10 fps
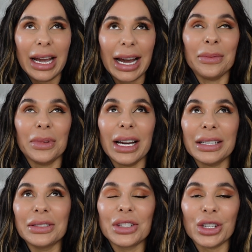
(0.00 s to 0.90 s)
I'm not
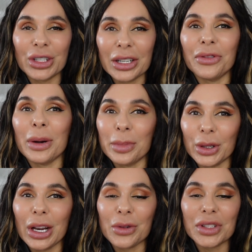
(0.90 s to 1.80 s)
sure if I'm
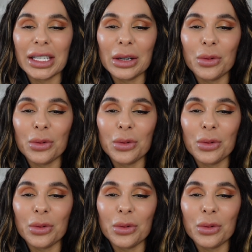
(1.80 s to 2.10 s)
pronouncing it